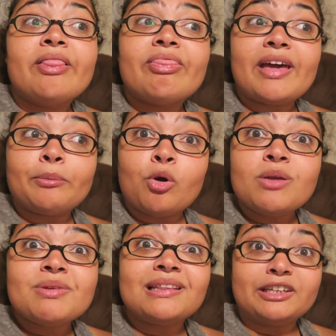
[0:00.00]
that
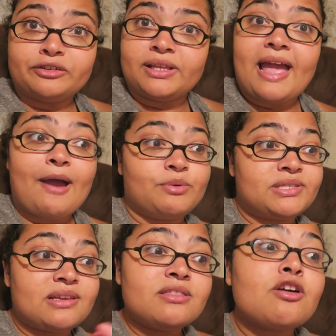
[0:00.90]
appointment literally, I was
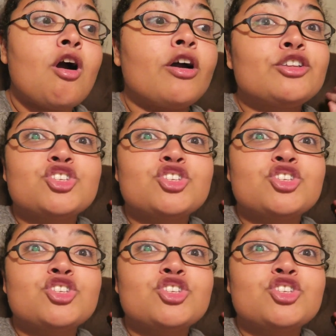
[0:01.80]
in the car